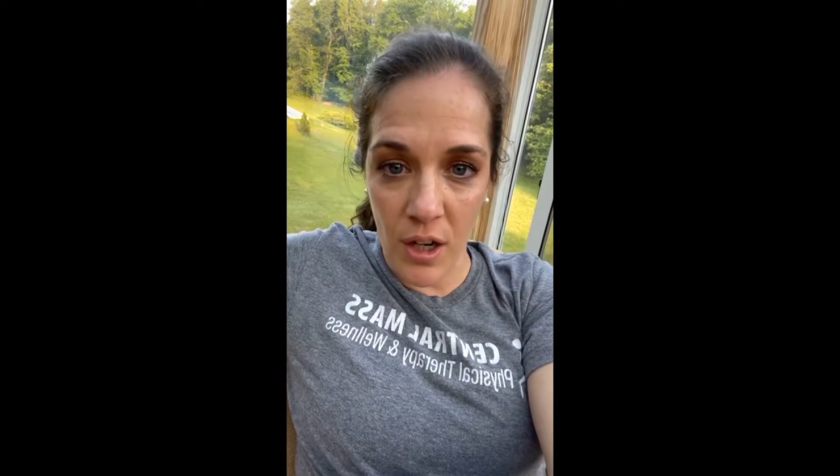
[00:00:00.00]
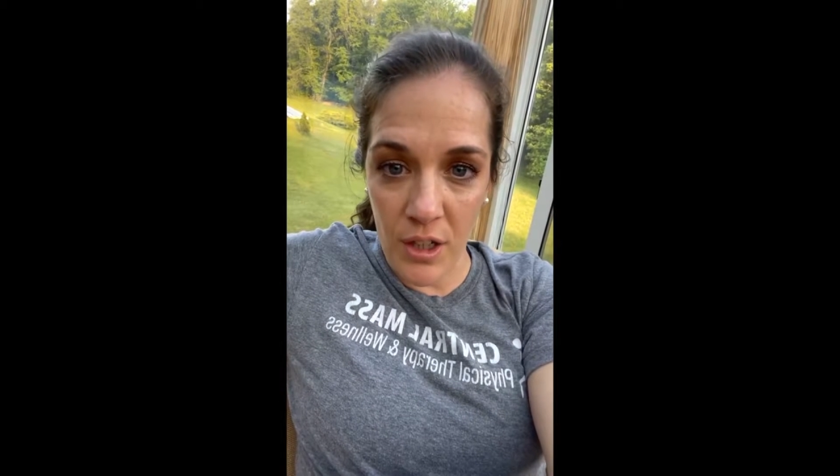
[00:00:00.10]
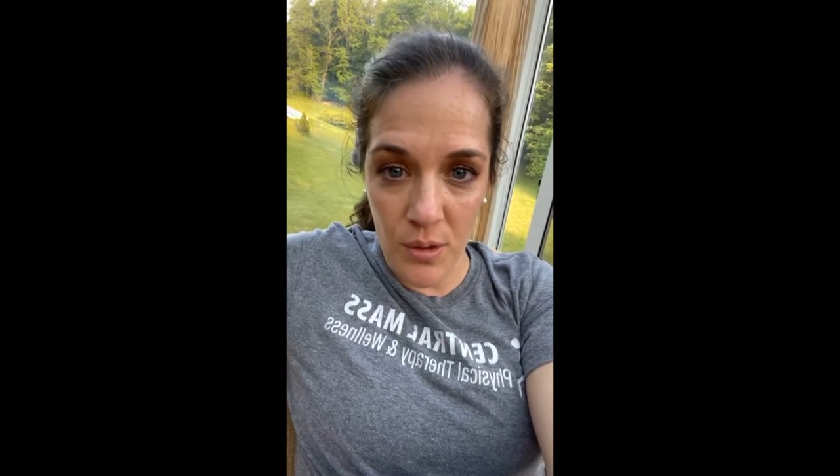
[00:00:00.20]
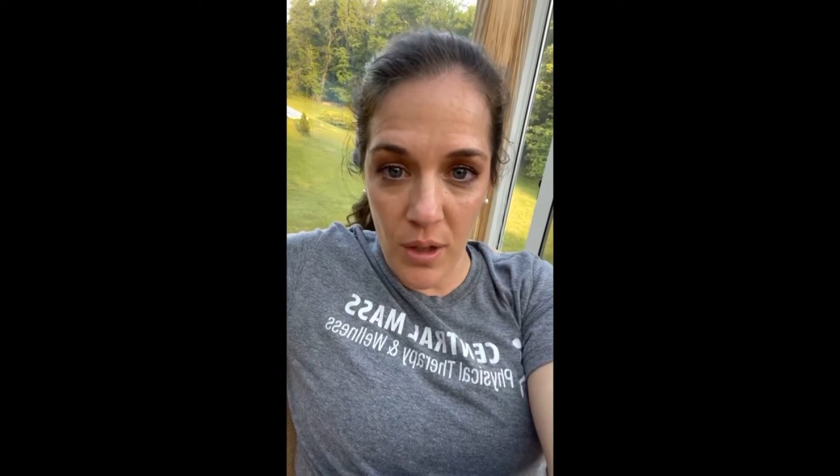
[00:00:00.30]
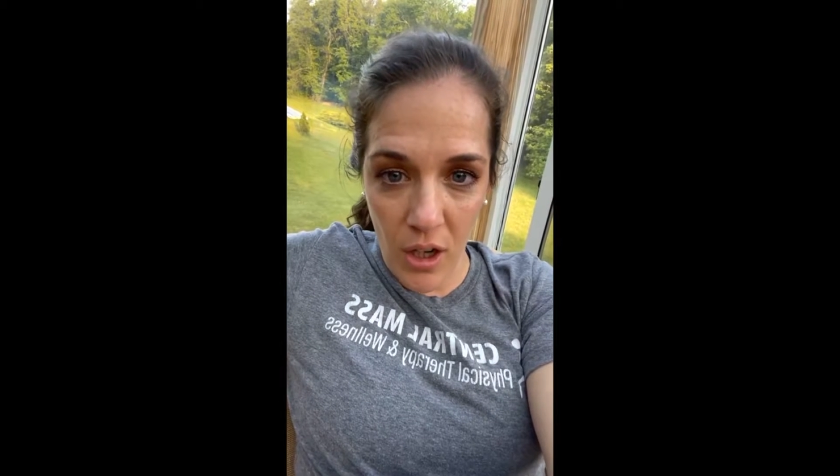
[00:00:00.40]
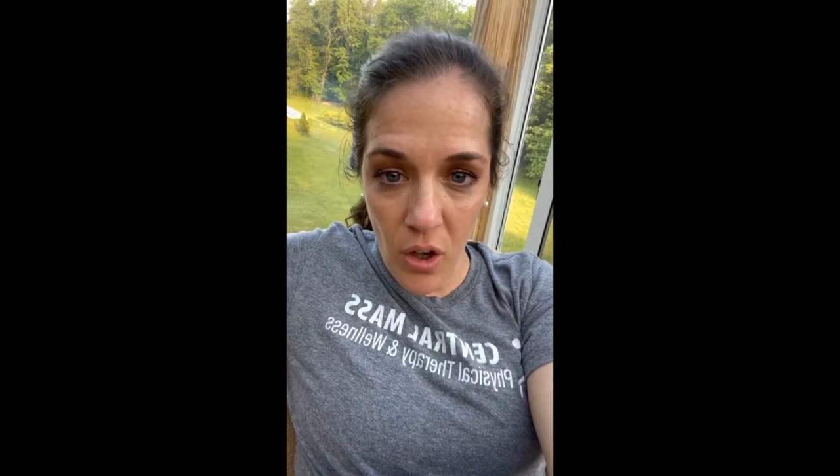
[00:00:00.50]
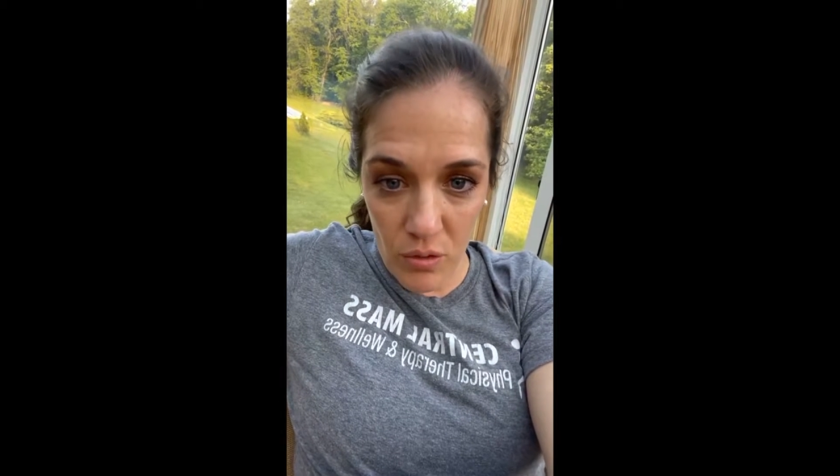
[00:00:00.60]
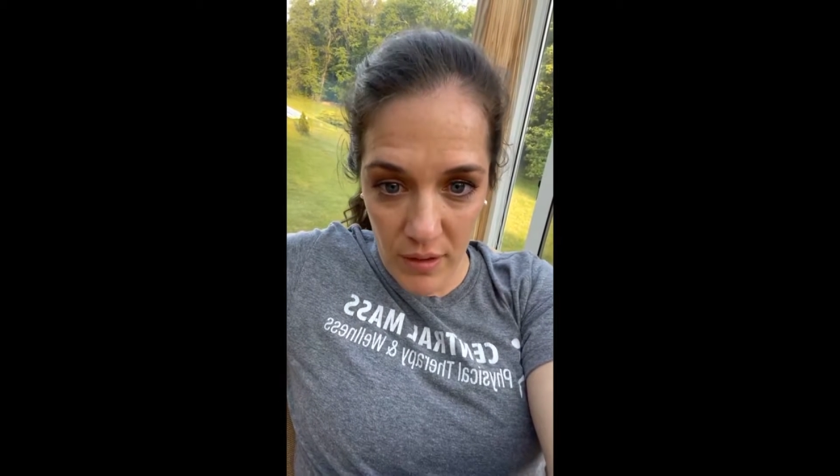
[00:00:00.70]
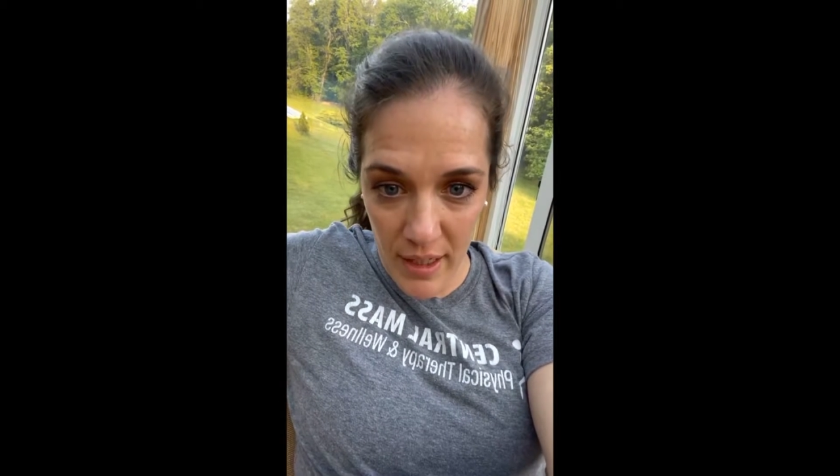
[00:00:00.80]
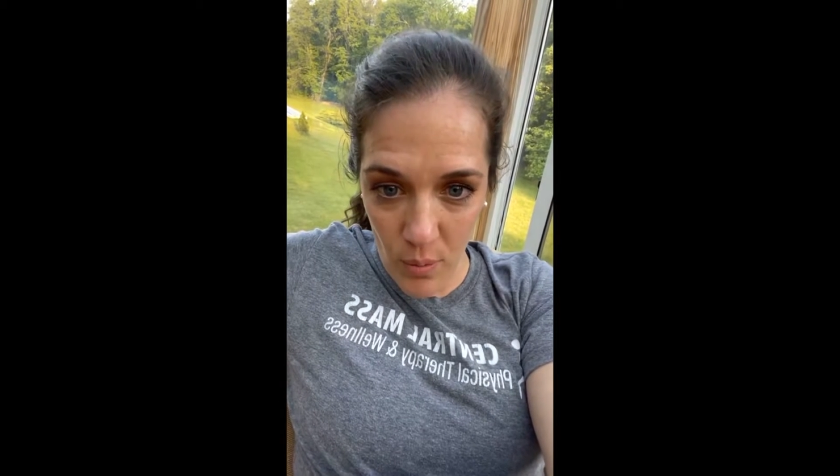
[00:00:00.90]
you are
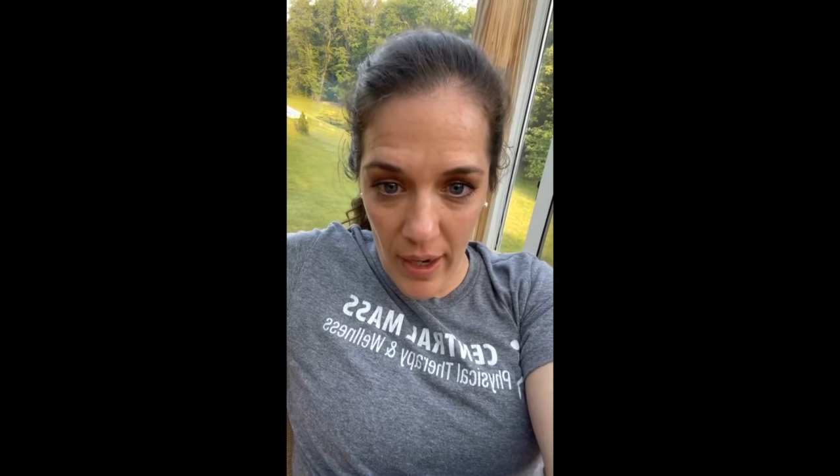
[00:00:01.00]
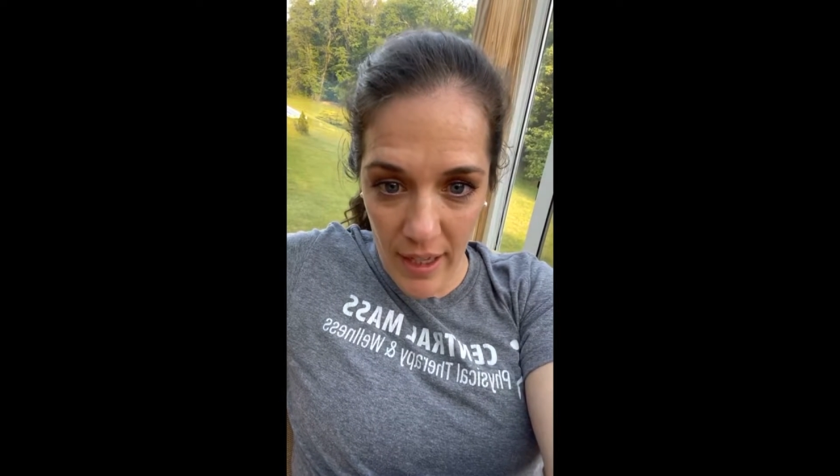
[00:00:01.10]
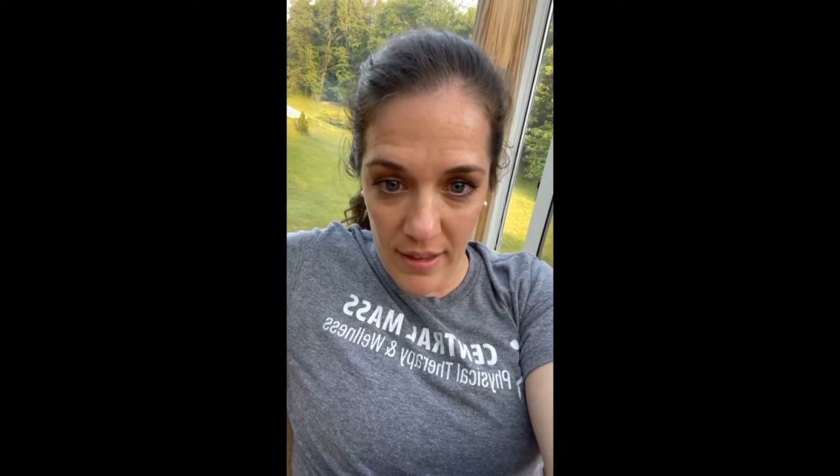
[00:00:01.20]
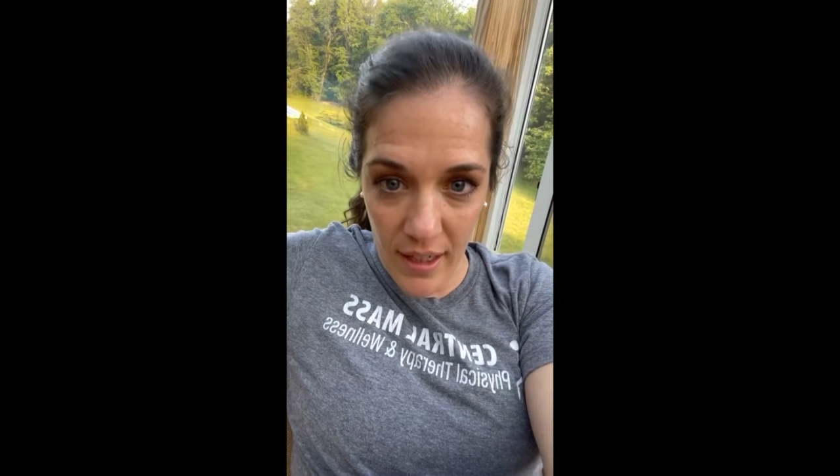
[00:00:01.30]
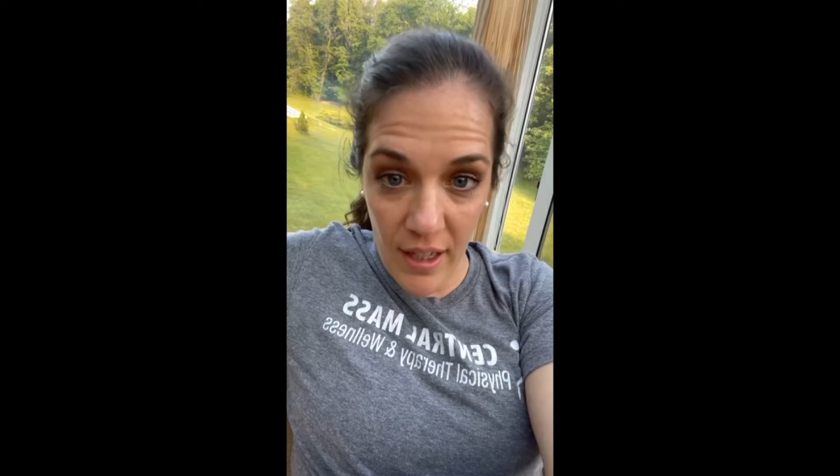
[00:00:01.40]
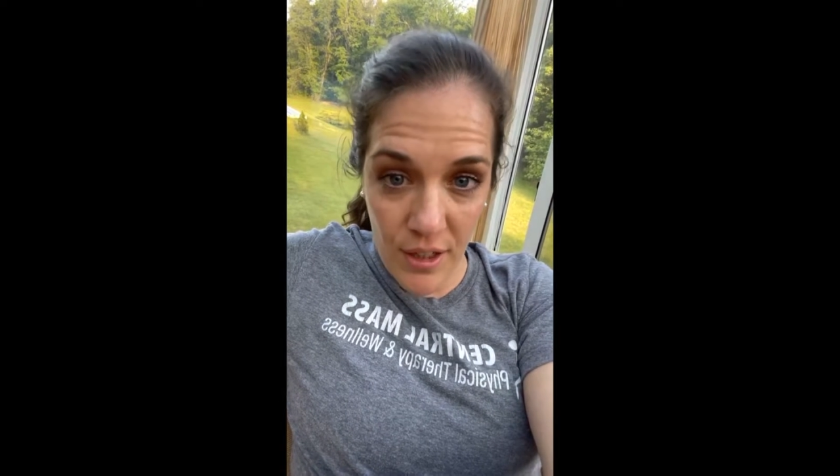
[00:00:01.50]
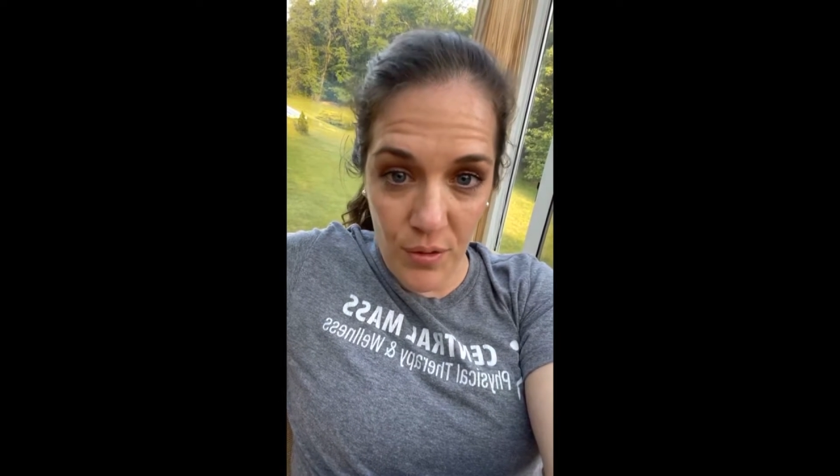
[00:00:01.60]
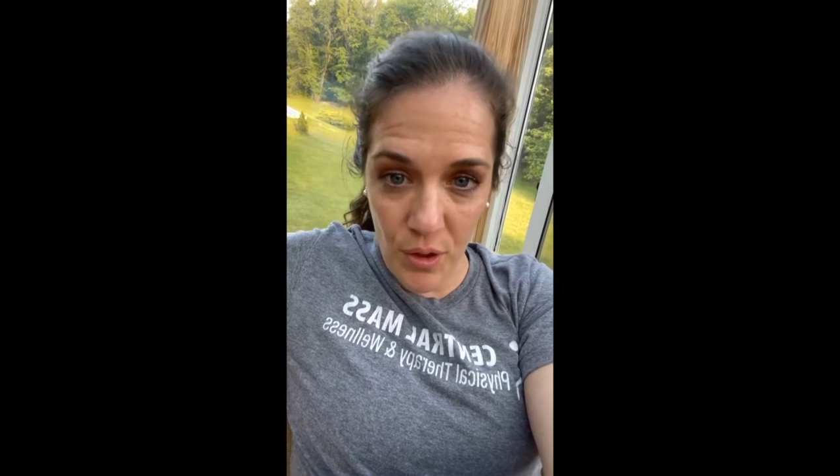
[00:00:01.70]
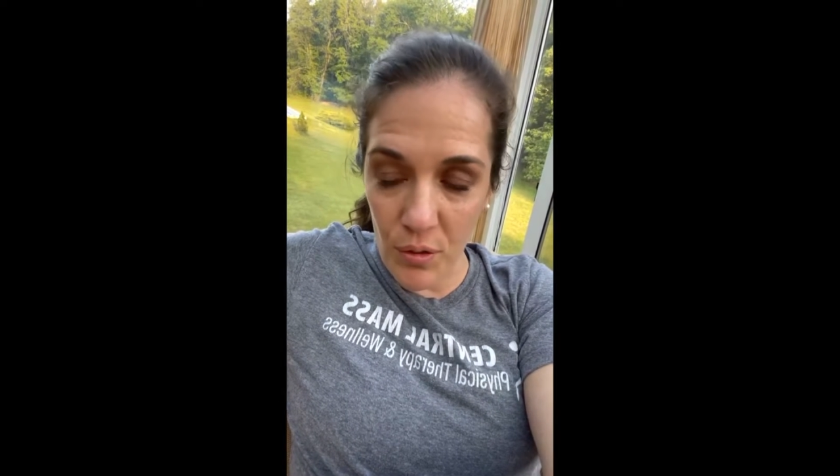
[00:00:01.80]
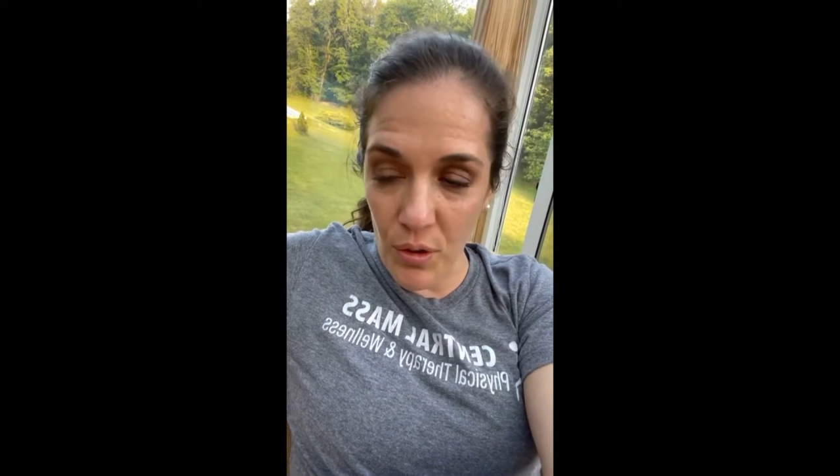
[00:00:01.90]
already way at the end of
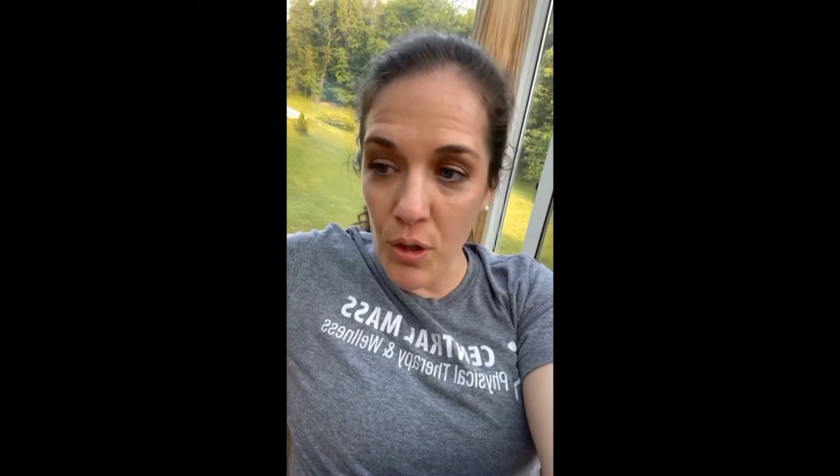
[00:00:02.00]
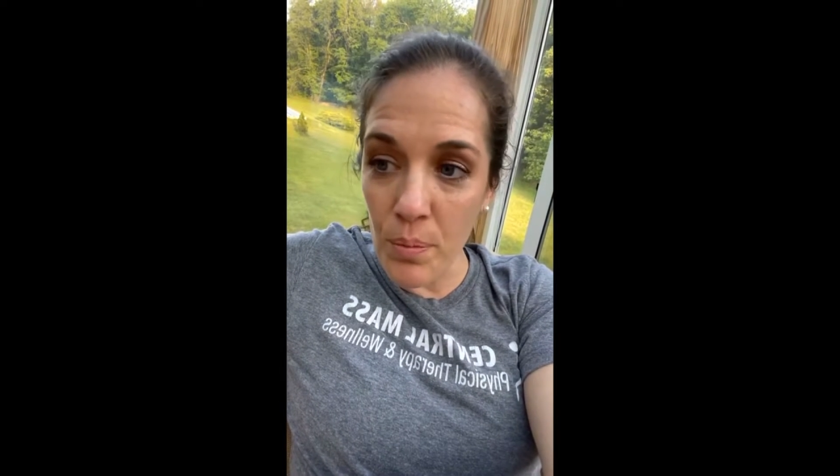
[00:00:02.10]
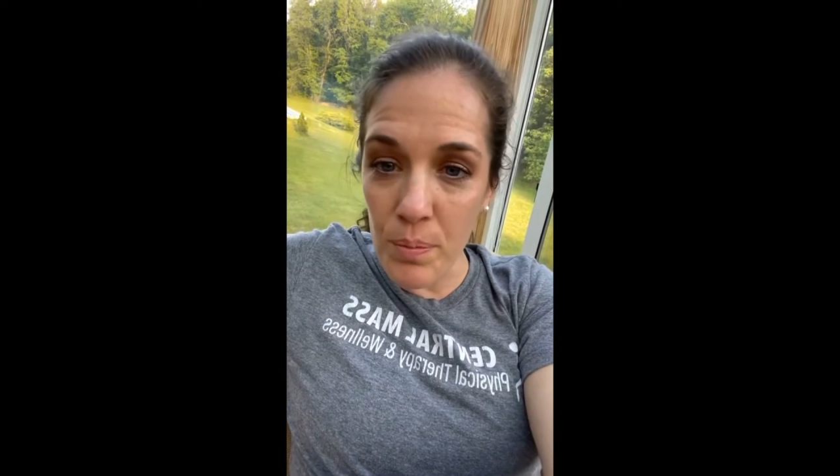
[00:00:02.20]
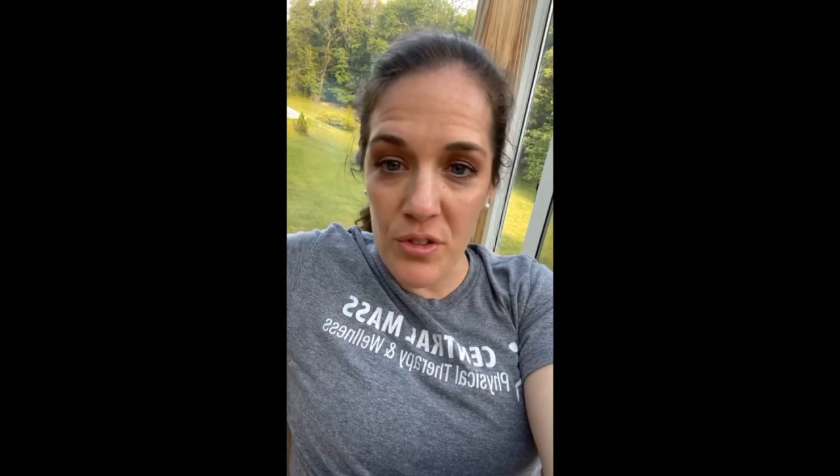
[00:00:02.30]
your rope.